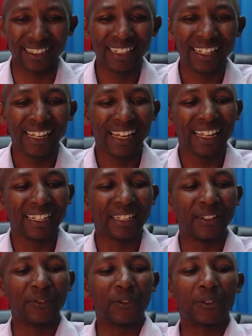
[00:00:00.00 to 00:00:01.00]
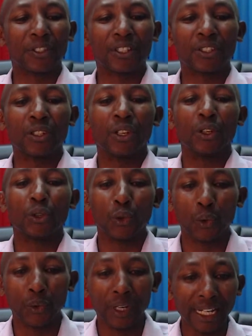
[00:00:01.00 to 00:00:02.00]
It refuses to
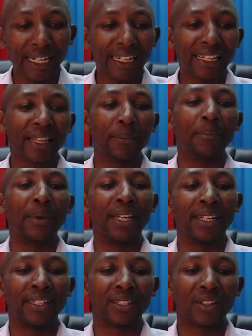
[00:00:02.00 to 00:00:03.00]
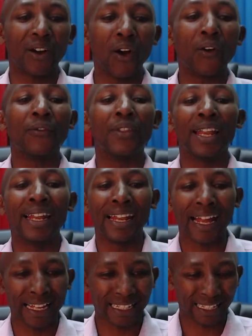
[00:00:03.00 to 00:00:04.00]
read the minutes of the
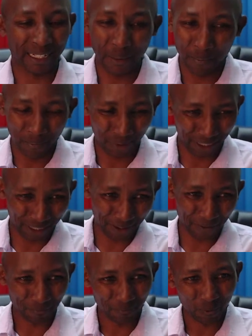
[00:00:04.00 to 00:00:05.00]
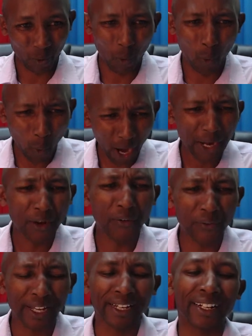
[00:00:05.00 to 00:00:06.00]
last meeting. One
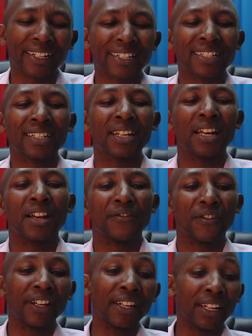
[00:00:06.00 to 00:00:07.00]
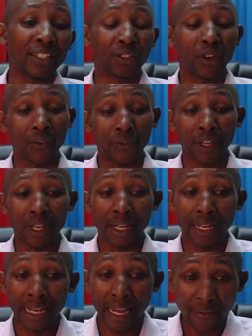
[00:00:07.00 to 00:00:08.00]
of the greatest failures of
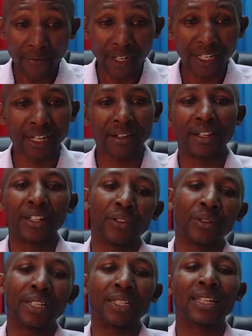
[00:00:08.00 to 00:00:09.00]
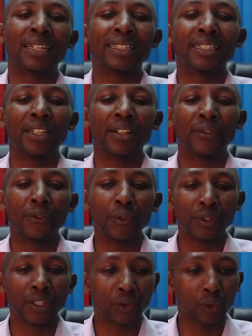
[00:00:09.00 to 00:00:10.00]
every generation is that it
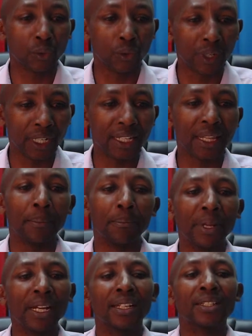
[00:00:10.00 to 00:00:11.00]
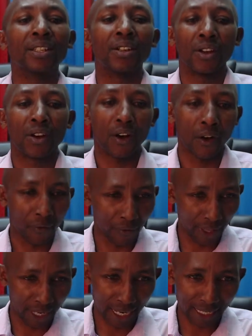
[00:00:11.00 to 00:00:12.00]
refuses to read the minutes of
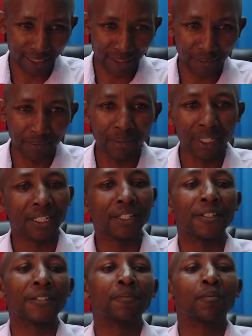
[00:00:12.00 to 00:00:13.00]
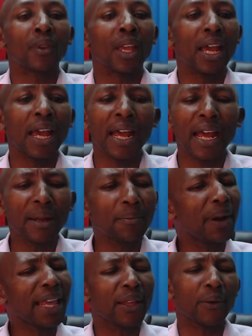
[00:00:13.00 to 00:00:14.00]
the last meetings.
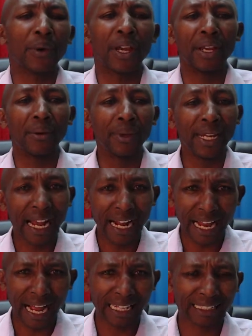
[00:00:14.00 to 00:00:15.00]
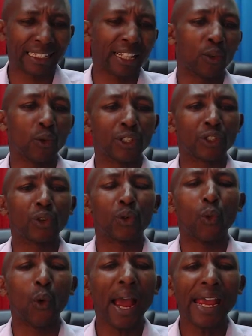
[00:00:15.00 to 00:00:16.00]
And by the way, we can ask the
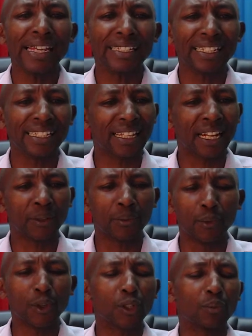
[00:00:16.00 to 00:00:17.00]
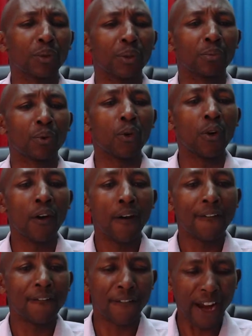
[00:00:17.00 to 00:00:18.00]
question, why is it that most people
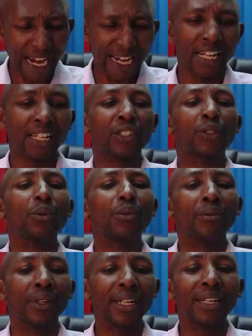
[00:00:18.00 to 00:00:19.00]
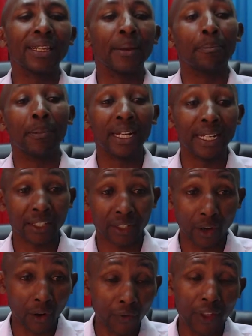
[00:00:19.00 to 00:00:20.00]
fail to read the
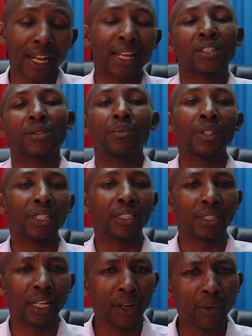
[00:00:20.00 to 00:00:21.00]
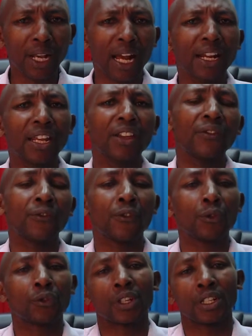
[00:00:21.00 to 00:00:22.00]
minutes of the last meetings? And we can give
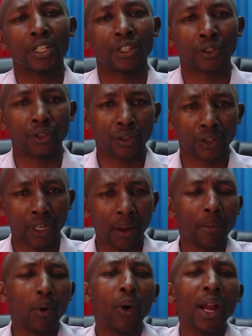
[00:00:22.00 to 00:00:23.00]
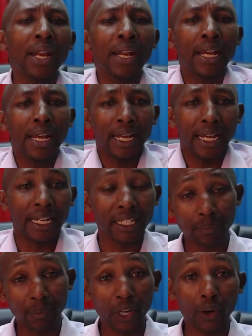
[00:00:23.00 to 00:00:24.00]
few suggestions. Number one
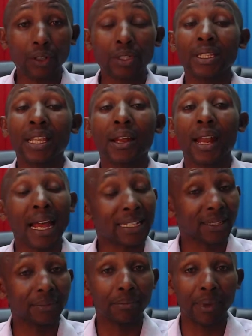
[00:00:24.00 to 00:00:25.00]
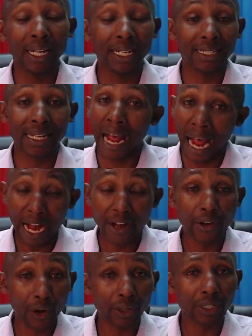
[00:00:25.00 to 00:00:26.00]
is because the last minutes are
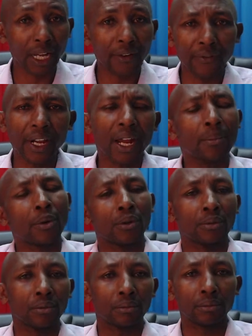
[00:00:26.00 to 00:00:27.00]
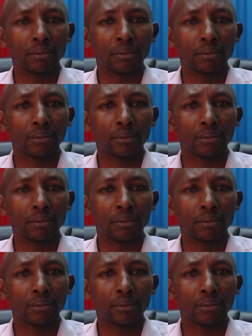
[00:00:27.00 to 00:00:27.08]
not available.